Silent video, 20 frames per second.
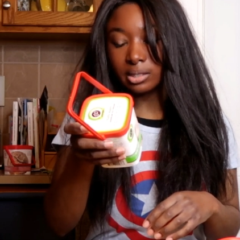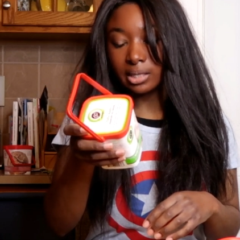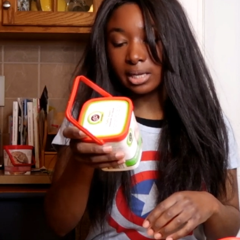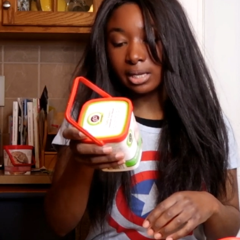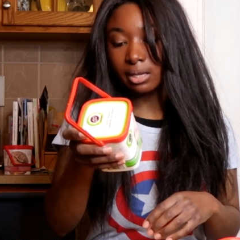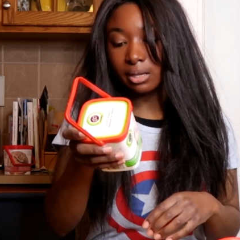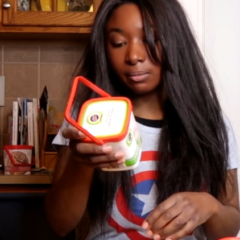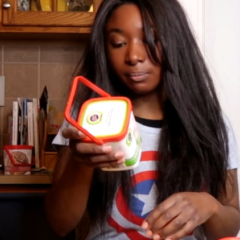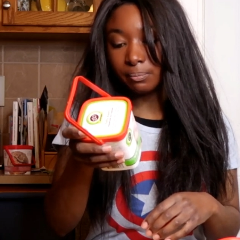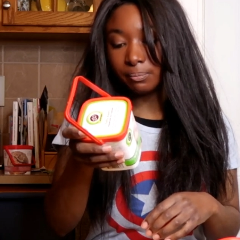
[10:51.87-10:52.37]

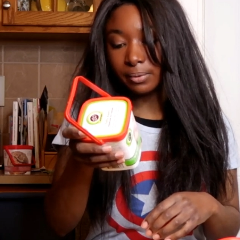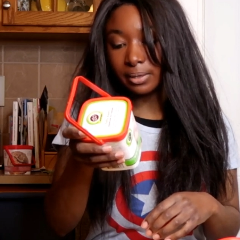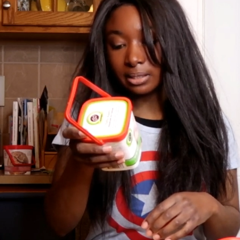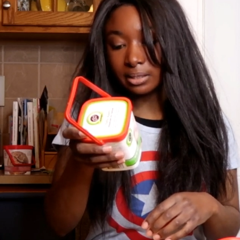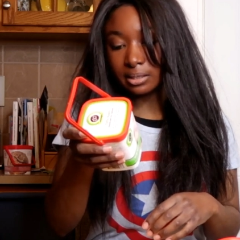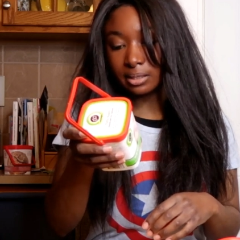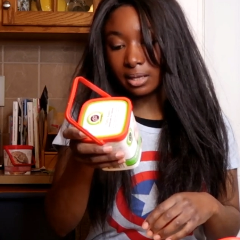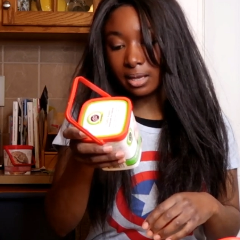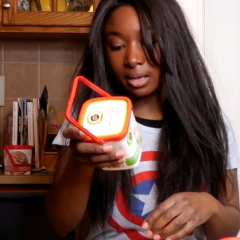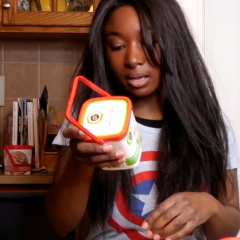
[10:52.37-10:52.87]
tea and
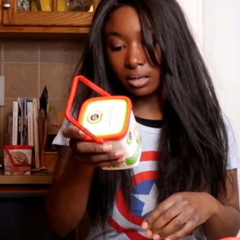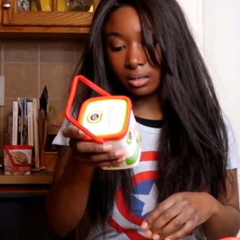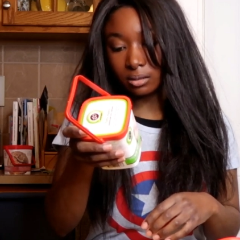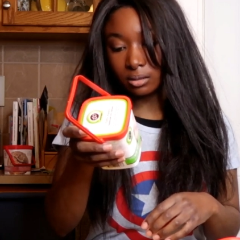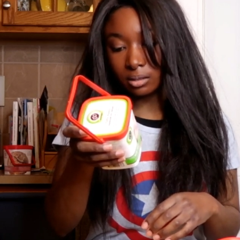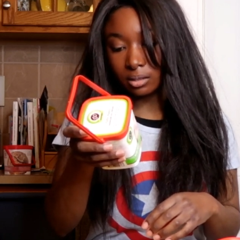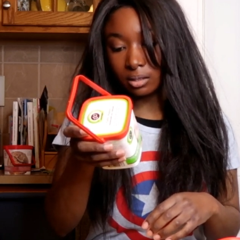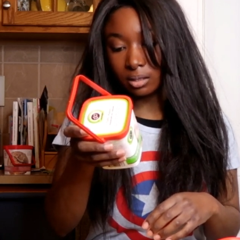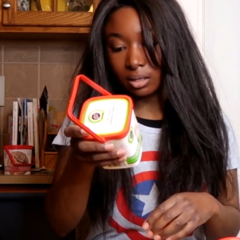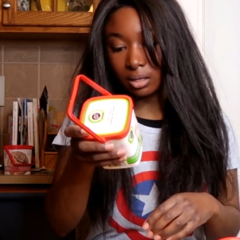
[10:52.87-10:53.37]

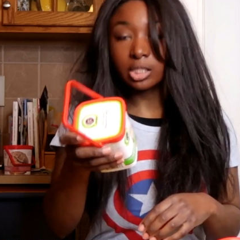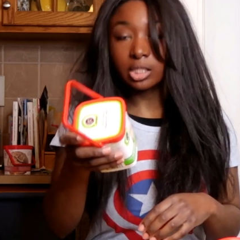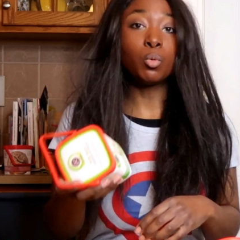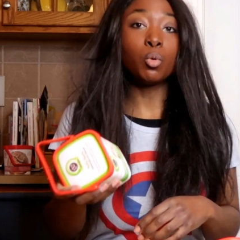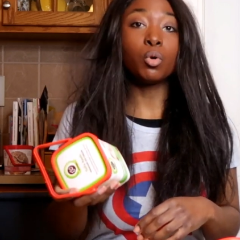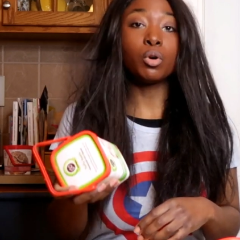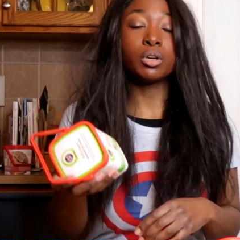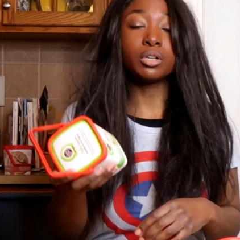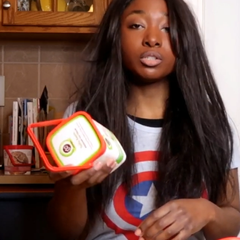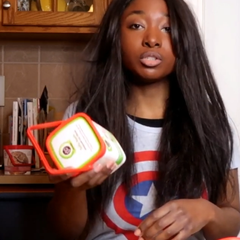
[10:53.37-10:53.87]
biscuits,
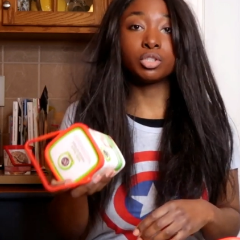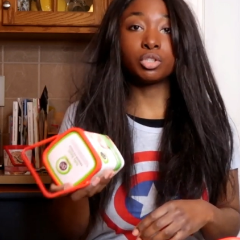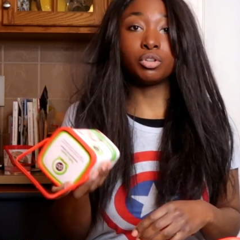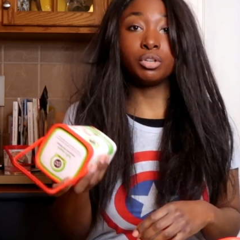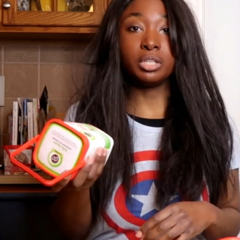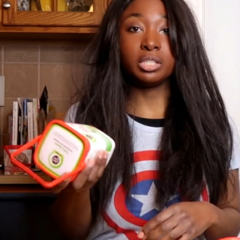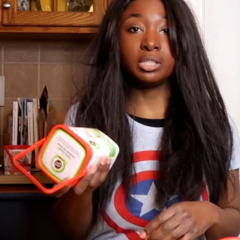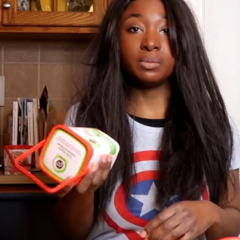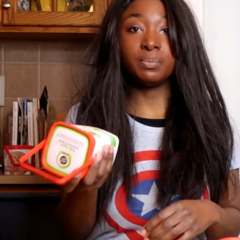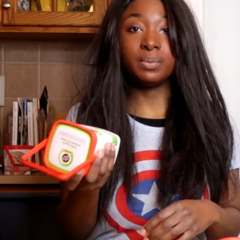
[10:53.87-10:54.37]
s'mores,
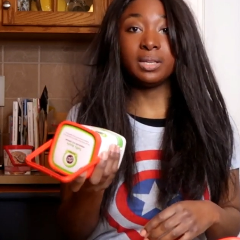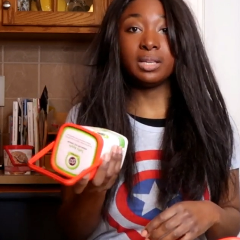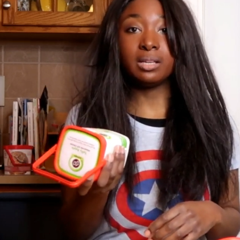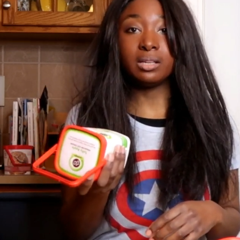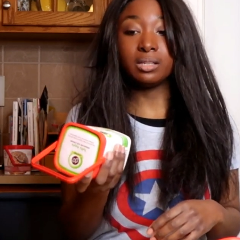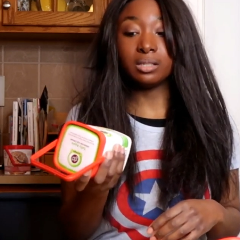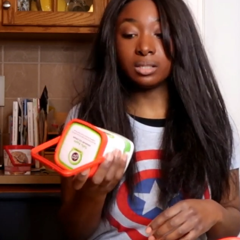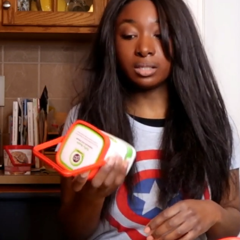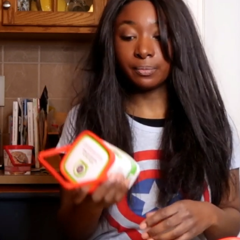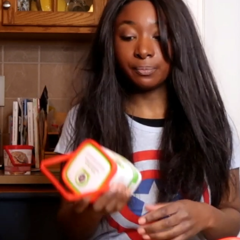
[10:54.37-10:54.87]

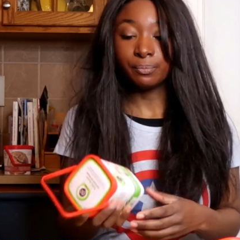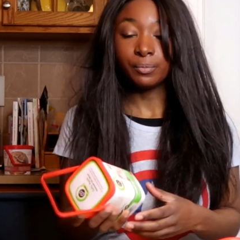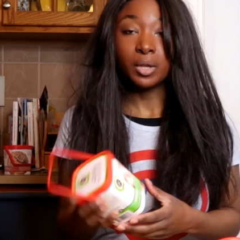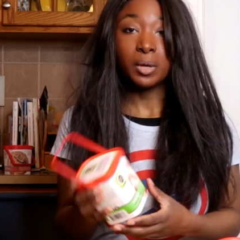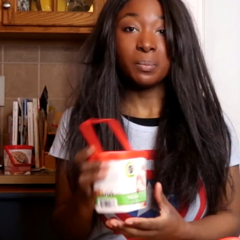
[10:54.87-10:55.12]
crispies.